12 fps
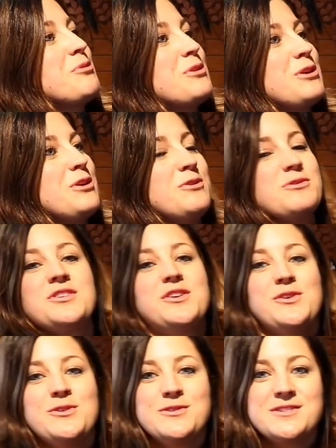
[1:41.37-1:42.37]
really cute to
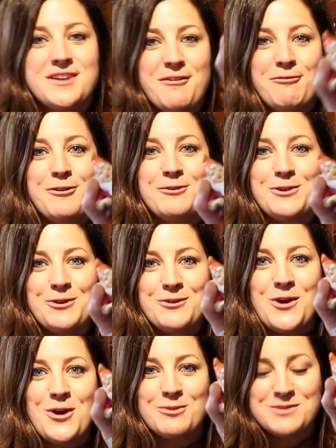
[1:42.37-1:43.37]
use a few little
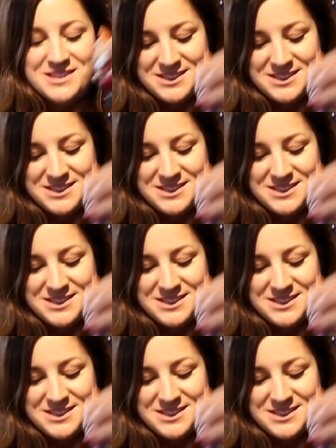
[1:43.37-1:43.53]
gnomes